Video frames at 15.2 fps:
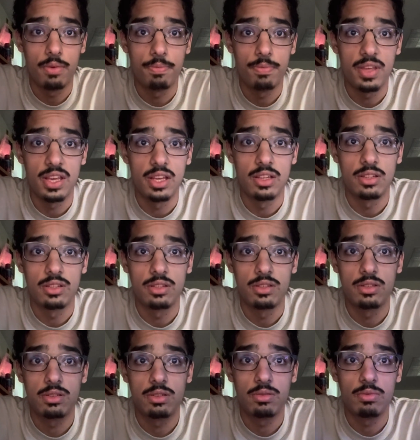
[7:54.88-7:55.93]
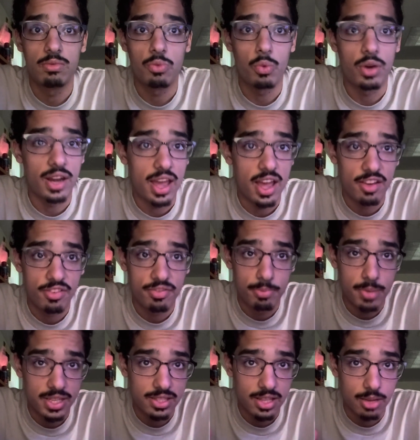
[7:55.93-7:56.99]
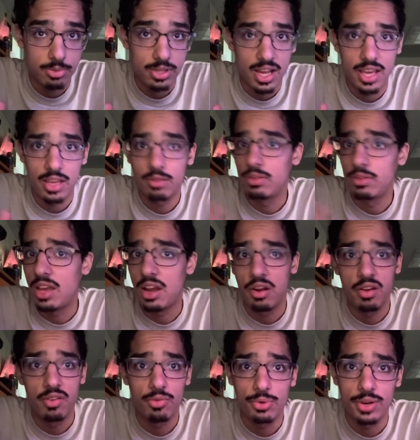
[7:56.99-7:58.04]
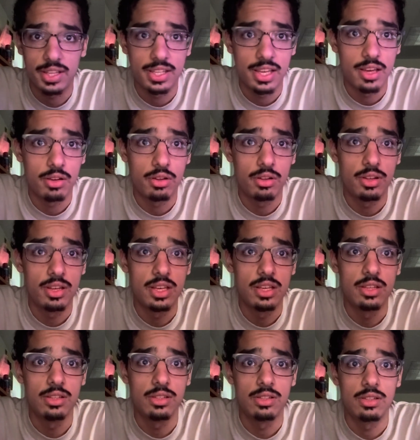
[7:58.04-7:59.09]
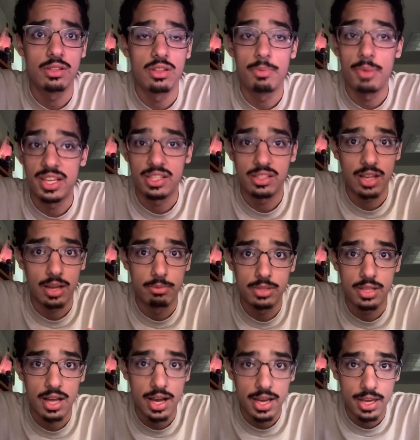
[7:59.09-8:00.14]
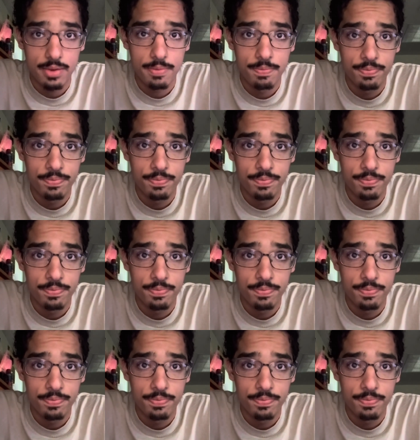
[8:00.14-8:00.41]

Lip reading: is 1/2 base times height. The area of rectangle is the base times the height.